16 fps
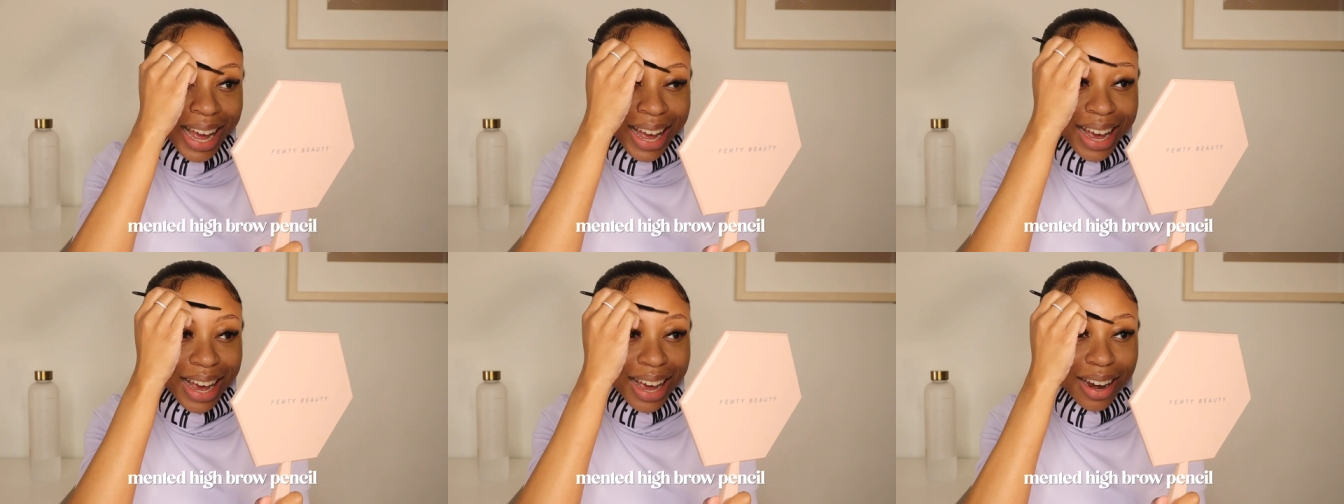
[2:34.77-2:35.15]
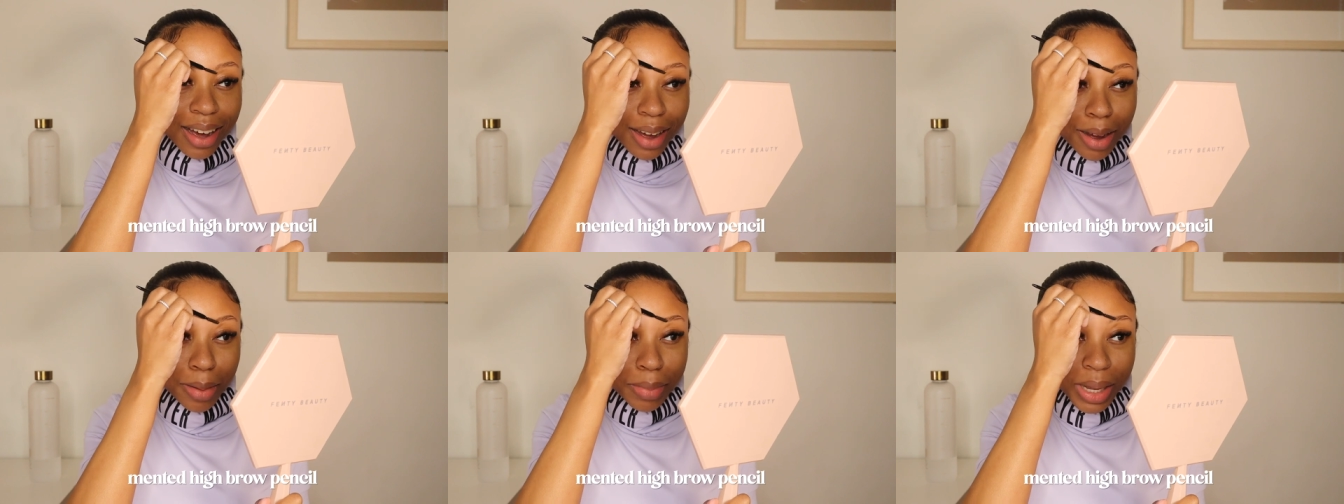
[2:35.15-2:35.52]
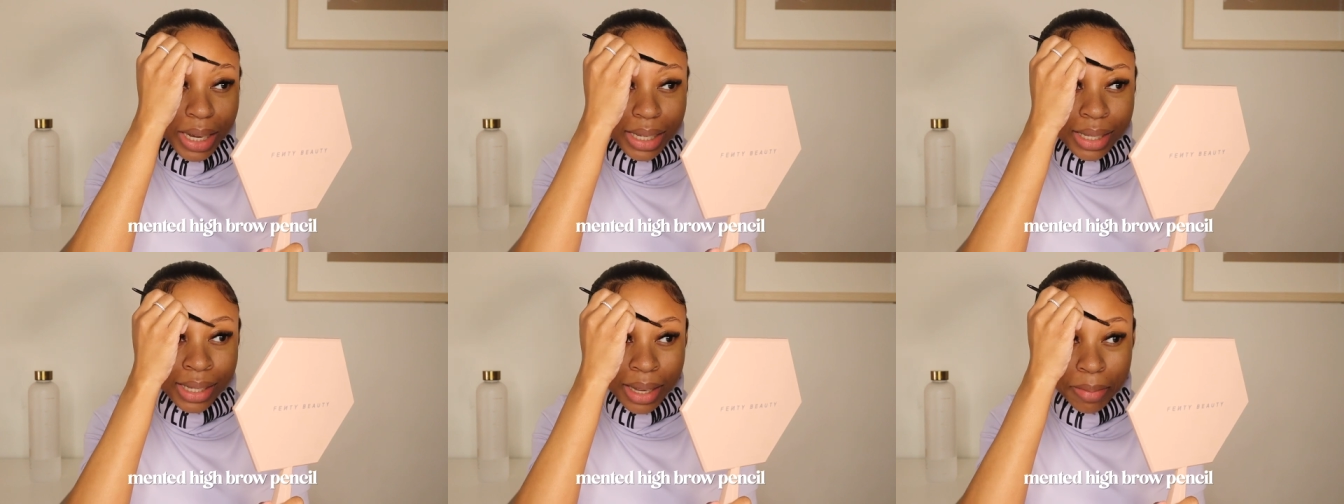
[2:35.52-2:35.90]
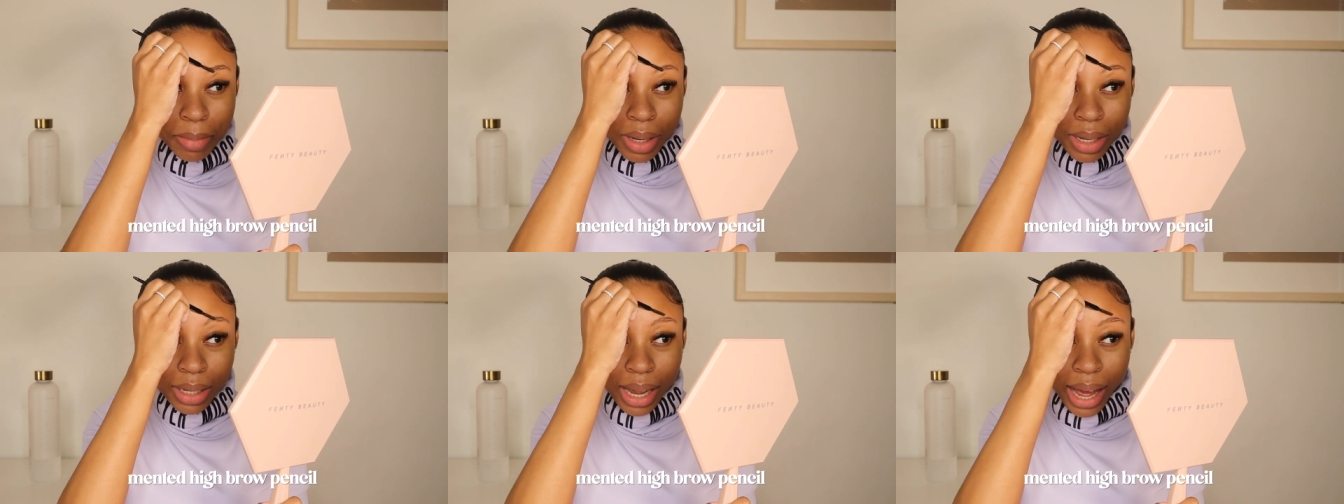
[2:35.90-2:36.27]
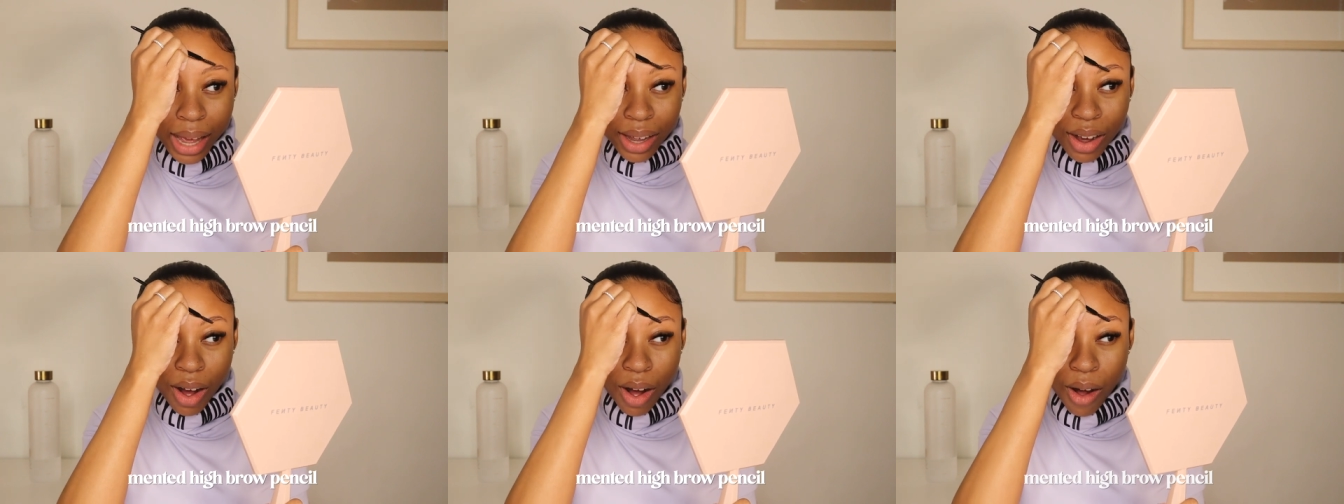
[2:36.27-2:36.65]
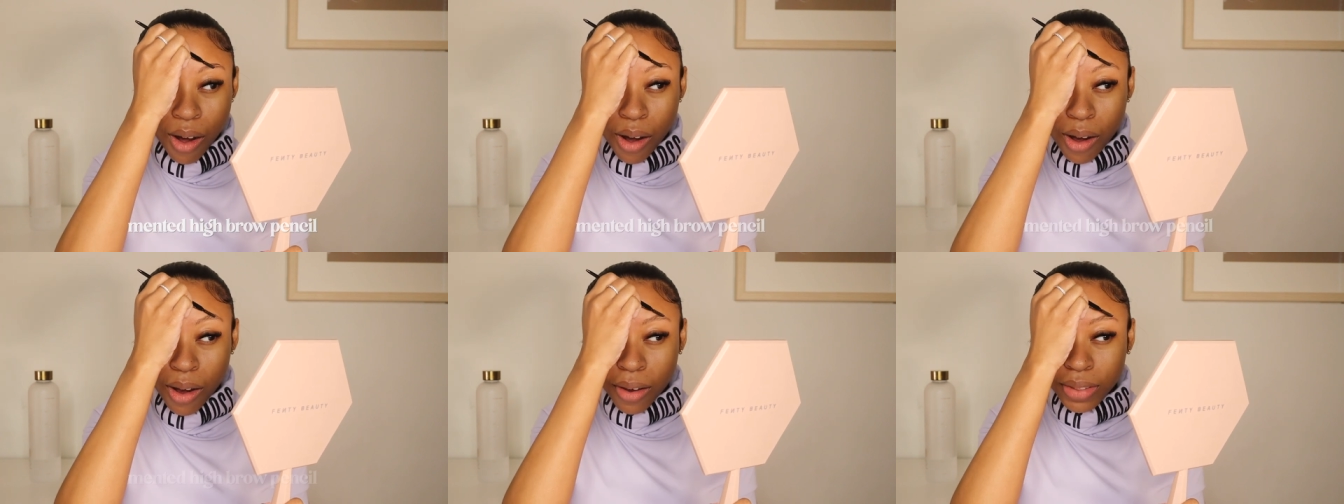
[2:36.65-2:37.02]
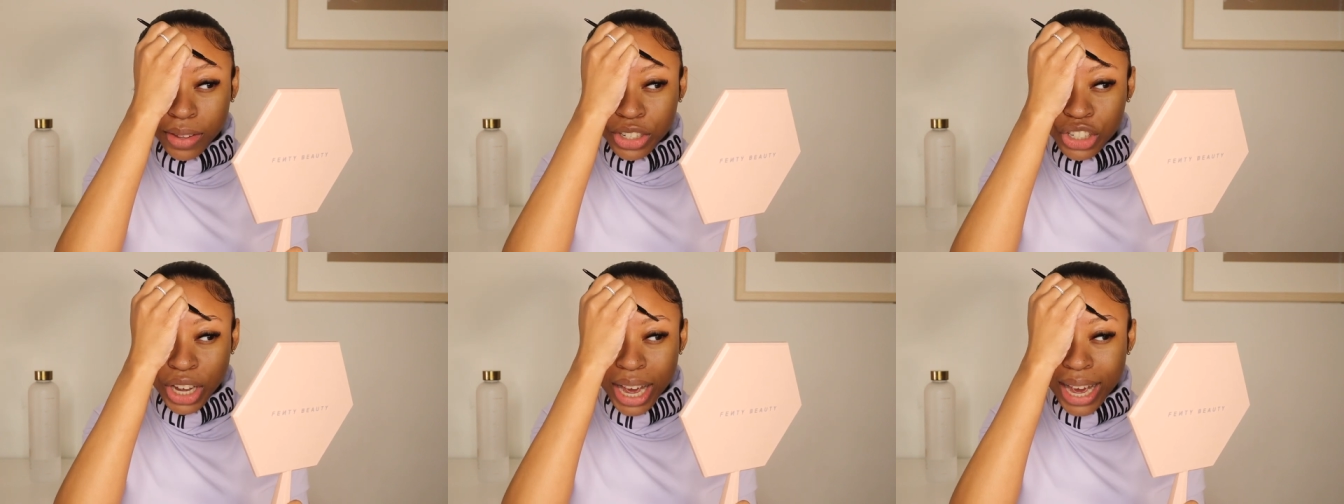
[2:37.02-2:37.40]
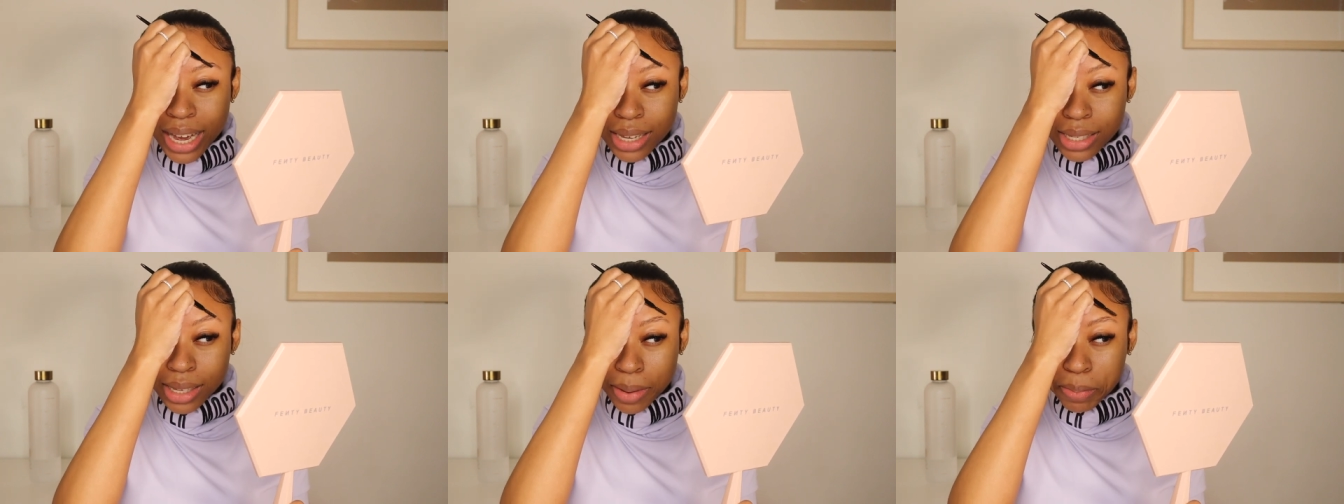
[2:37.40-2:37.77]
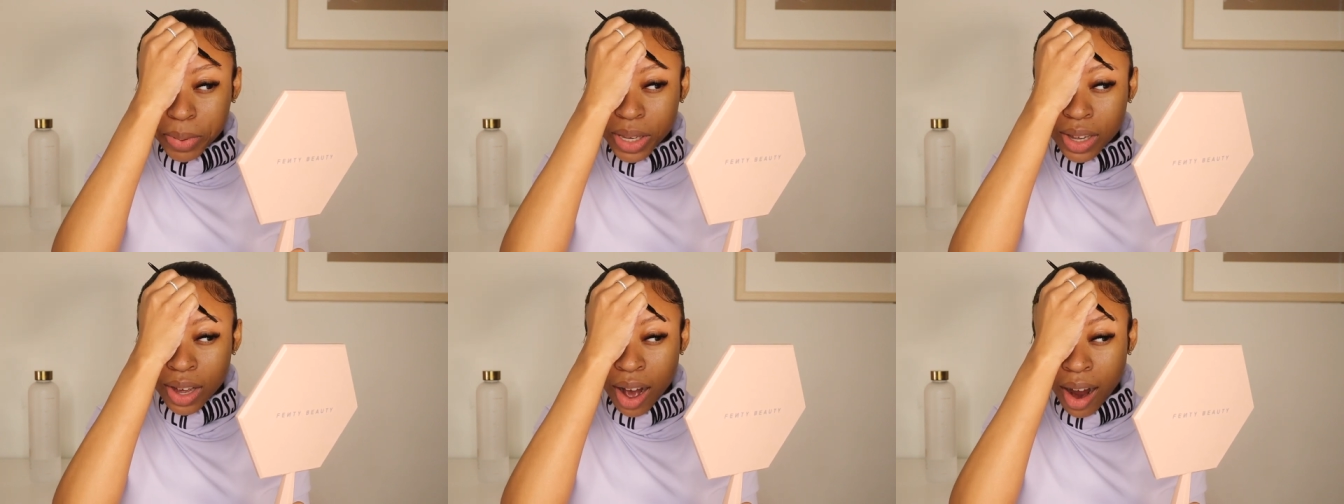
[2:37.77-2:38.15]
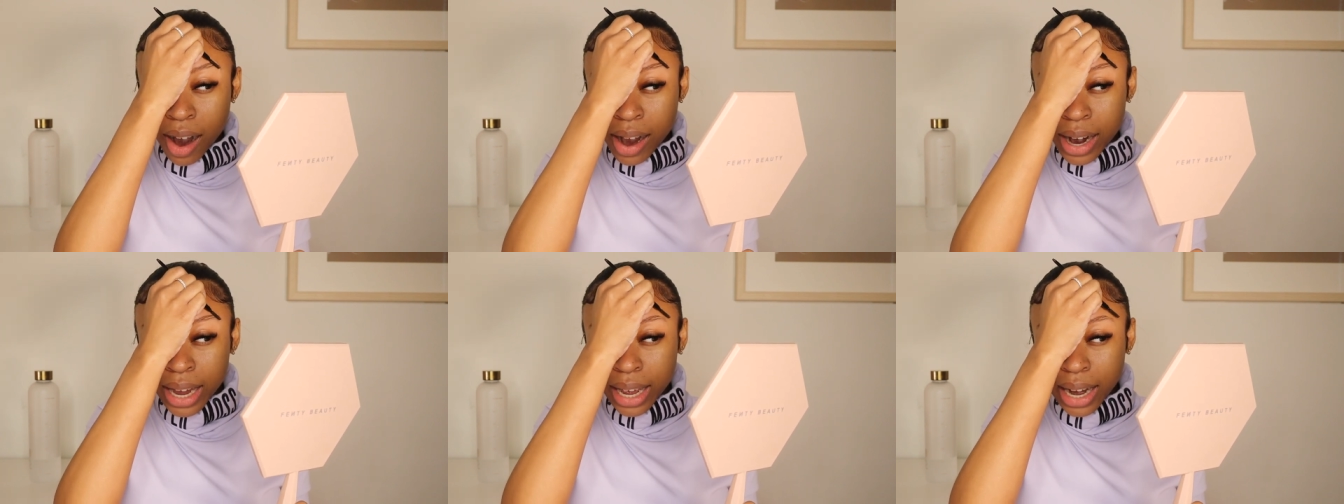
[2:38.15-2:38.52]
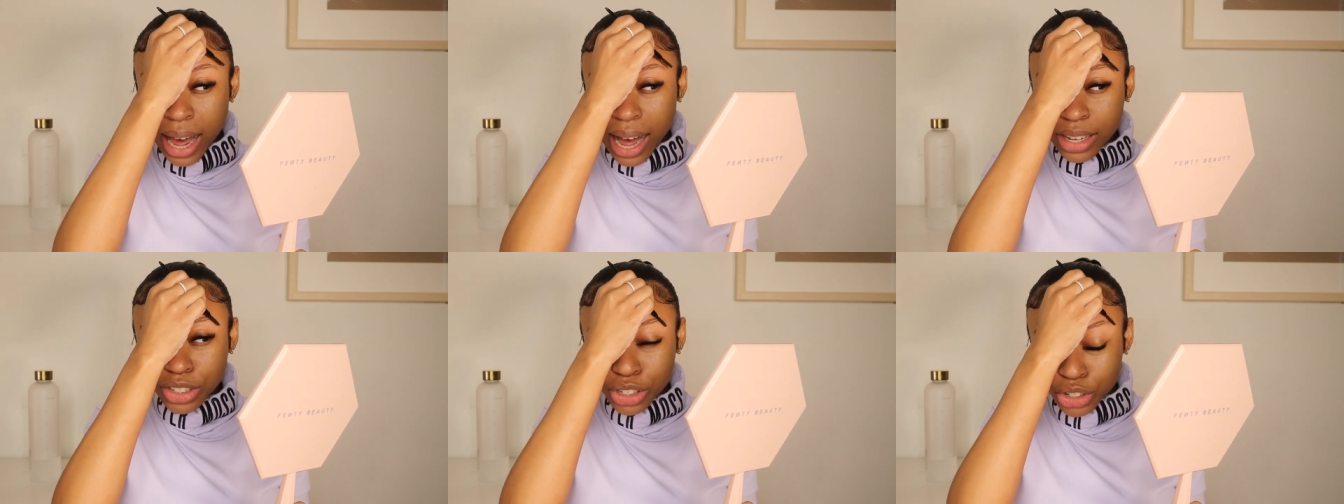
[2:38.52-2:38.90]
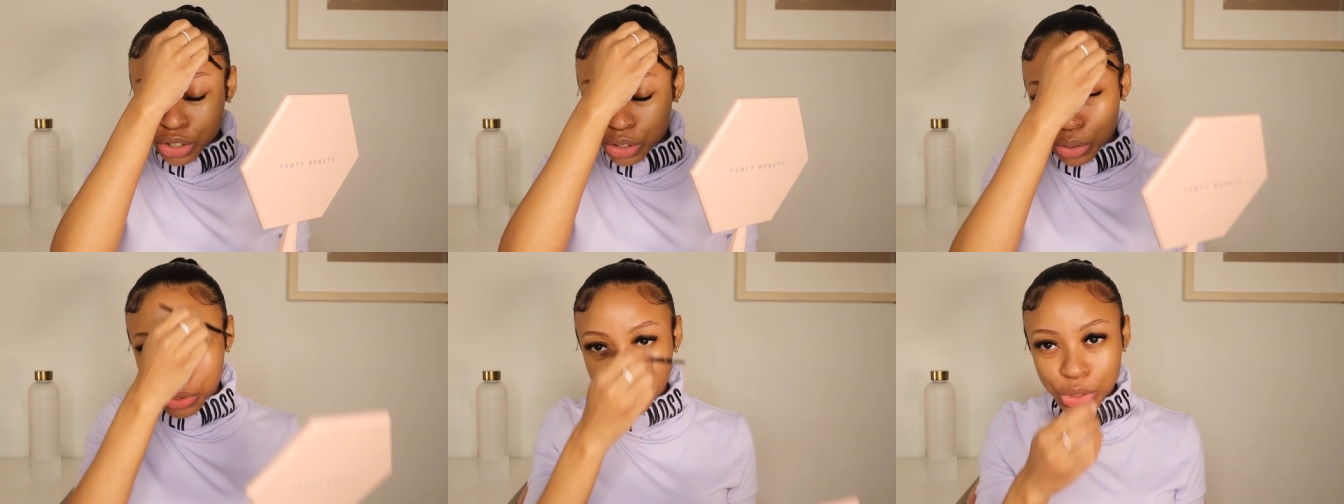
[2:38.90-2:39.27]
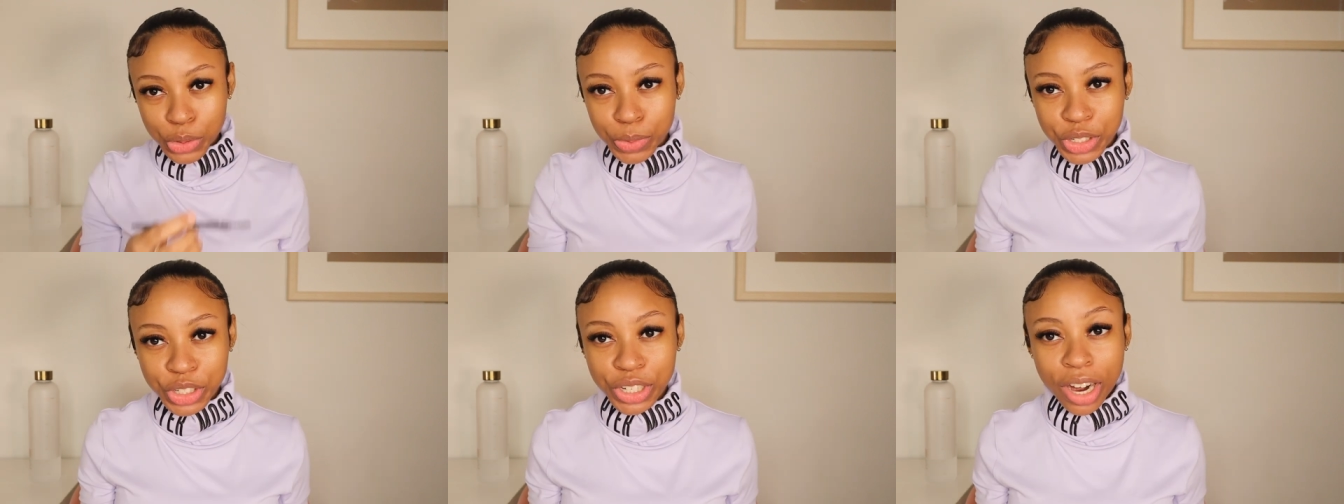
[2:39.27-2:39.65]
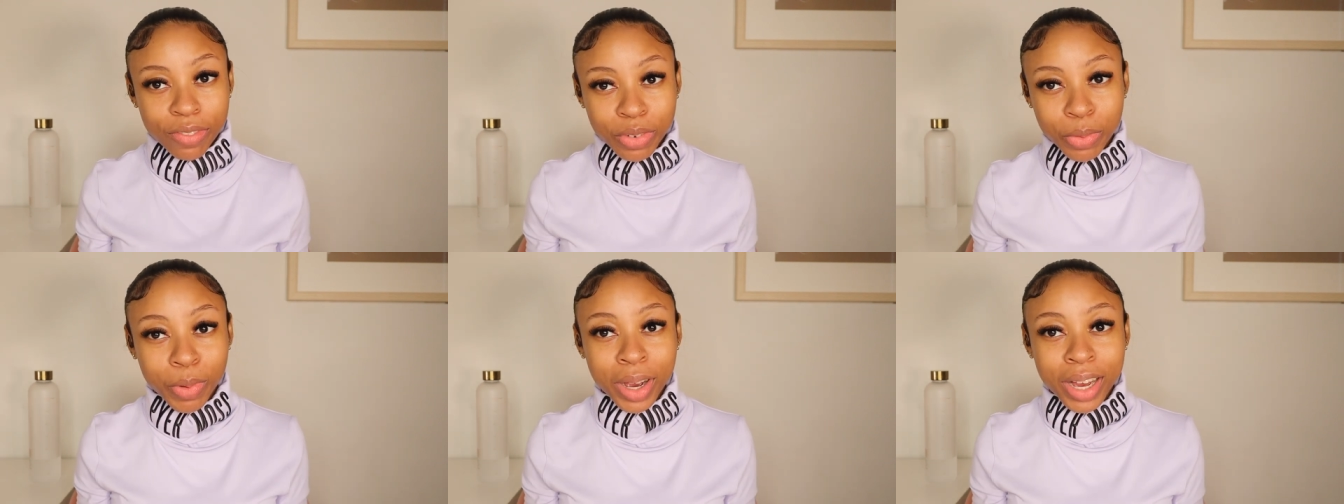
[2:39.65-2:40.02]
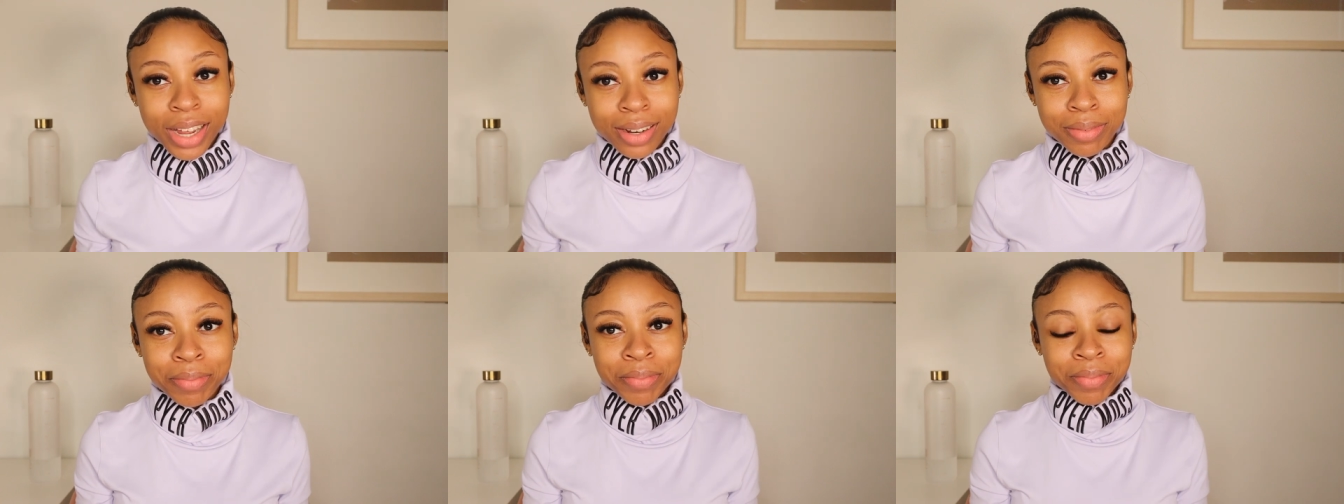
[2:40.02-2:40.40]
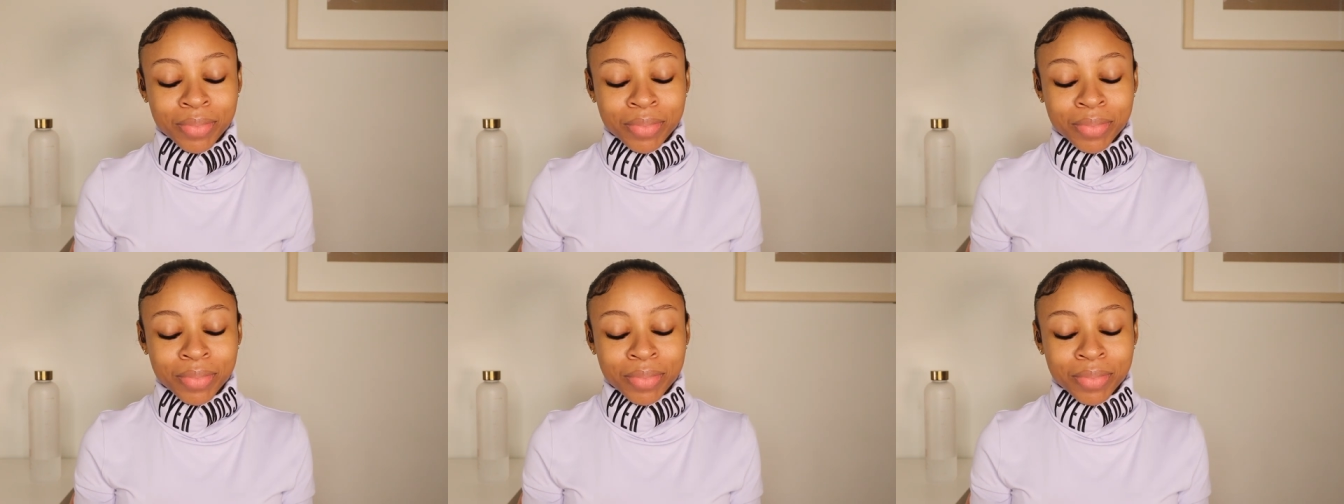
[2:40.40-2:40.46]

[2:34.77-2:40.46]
And um, they sent me like all the shades in PR and I just use whichever one